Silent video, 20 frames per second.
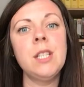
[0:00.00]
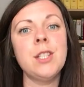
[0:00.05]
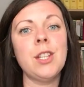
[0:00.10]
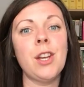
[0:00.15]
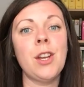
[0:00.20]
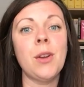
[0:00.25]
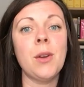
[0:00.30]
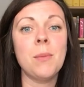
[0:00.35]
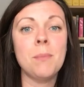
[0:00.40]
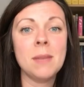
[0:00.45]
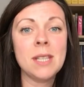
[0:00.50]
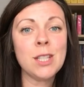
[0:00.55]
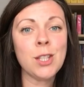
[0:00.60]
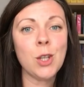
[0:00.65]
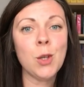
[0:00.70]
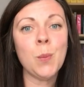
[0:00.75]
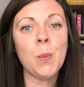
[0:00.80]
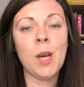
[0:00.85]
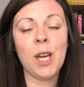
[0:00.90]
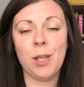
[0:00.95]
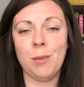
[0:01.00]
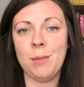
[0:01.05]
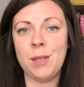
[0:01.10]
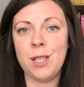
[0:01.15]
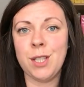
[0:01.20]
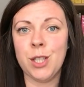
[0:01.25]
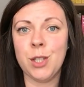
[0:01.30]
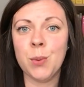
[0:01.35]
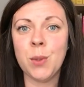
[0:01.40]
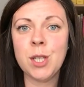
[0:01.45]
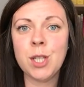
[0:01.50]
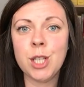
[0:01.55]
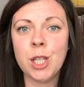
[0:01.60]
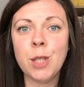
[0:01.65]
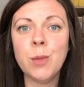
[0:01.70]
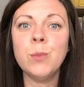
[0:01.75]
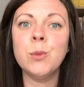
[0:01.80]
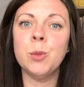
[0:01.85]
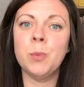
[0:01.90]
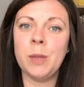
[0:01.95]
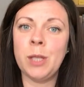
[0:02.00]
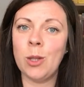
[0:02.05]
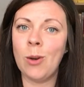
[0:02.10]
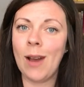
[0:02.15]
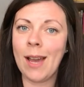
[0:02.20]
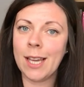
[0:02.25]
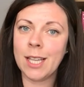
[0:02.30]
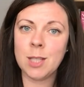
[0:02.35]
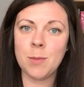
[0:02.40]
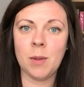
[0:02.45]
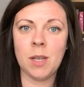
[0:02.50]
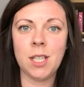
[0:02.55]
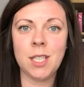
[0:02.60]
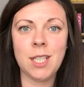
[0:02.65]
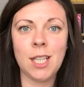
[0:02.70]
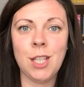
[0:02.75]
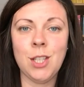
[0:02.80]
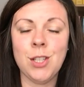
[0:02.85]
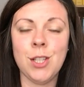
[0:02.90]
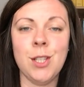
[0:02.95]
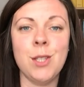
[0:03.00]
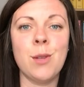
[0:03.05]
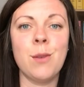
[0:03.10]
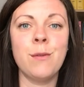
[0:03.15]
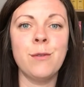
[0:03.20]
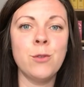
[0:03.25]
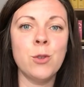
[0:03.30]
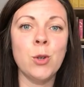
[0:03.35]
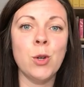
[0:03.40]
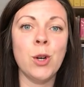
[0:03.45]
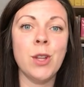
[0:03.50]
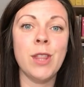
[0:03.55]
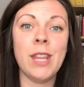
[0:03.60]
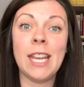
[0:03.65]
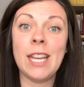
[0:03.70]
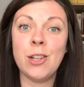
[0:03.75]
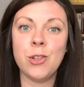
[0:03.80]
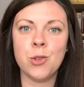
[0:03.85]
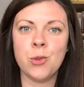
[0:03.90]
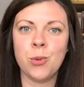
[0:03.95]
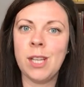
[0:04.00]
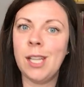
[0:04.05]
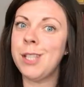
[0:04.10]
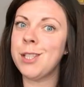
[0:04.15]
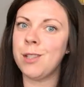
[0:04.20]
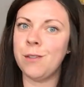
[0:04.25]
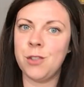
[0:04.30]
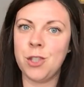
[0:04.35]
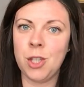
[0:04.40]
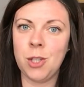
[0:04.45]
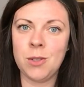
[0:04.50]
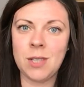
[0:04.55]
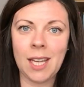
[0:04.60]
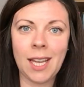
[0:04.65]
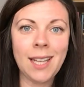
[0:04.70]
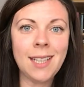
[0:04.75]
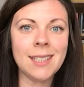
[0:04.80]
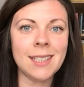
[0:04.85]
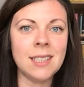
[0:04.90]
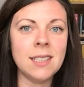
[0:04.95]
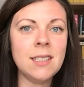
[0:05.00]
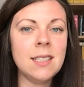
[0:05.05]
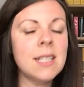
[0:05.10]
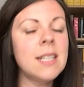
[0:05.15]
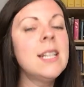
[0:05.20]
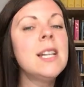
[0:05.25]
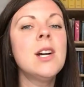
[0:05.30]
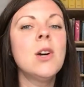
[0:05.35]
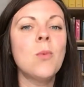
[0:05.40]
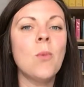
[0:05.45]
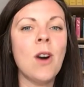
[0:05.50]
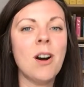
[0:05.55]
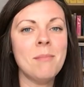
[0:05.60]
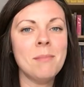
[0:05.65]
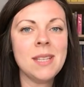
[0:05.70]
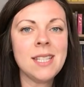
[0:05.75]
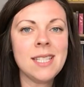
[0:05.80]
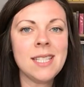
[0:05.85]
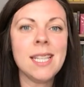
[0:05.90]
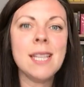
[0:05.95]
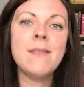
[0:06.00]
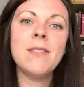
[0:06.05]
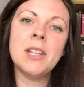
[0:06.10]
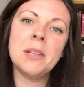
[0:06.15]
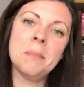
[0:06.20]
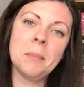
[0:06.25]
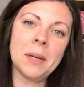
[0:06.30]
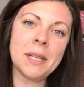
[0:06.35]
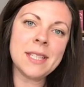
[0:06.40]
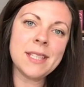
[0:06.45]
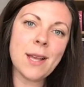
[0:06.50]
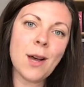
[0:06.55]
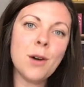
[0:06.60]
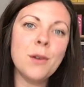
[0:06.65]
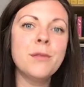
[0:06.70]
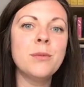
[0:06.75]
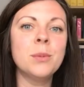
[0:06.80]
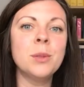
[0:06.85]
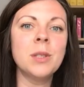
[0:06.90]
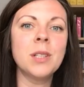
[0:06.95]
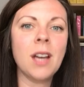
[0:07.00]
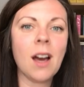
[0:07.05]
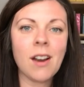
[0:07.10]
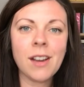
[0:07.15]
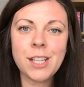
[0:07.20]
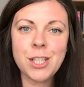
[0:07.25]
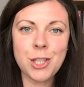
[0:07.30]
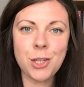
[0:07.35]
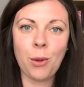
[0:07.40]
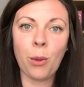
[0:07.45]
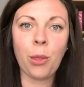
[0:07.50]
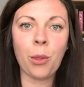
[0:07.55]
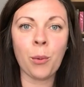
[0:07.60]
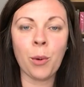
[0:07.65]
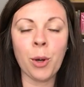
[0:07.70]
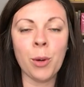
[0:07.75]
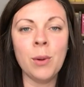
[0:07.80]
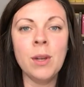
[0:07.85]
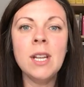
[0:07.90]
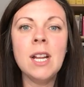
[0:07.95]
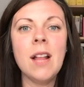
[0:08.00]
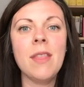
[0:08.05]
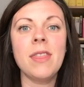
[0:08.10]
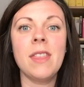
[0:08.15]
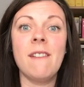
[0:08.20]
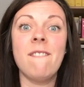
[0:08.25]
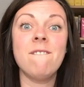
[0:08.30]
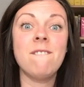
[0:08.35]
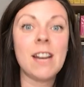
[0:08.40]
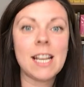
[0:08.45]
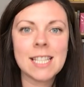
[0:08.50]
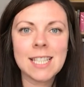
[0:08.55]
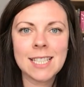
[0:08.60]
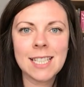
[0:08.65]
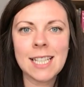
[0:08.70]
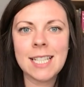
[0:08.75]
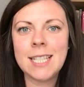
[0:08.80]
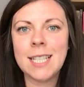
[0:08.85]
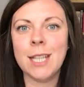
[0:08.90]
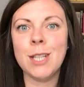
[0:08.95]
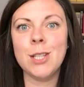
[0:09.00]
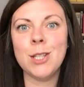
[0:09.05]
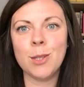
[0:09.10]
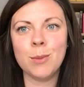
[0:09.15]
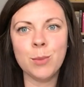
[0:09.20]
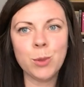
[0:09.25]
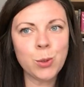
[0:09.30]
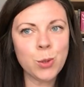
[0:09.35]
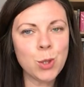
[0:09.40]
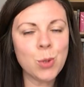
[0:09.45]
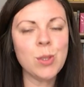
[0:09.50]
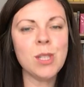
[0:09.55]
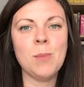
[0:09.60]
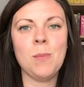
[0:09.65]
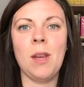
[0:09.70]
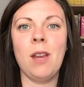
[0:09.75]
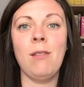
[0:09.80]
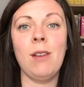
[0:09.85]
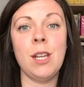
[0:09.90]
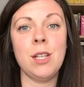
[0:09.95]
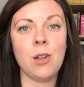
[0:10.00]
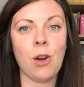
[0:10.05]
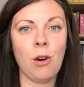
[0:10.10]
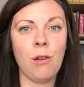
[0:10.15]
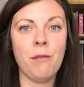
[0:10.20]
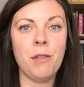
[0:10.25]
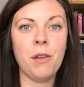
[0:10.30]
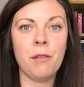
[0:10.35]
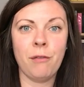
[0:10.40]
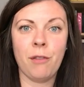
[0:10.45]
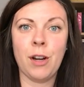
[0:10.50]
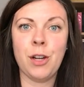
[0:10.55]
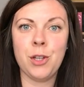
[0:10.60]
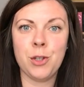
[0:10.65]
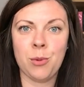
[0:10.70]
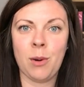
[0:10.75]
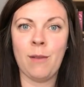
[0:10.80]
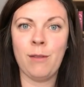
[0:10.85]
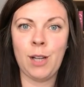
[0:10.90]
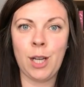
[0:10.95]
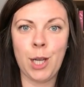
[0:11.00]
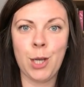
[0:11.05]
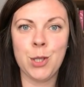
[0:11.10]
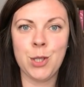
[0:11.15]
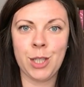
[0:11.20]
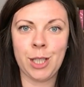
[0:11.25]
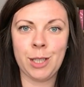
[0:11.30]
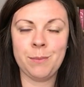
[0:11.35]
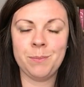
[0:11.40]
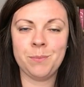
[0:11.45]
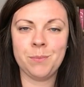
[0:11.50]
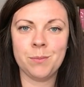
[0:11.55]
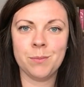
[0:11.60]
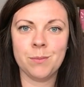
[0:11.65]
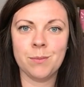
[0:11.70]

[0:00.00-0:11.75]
So Miss Hooper and Mr Twitchin will be your expert teachers for the intrigues of Tudor England, while Miss Devey and myself will guide you through the fascinating and tumultuous period of the French Revolution.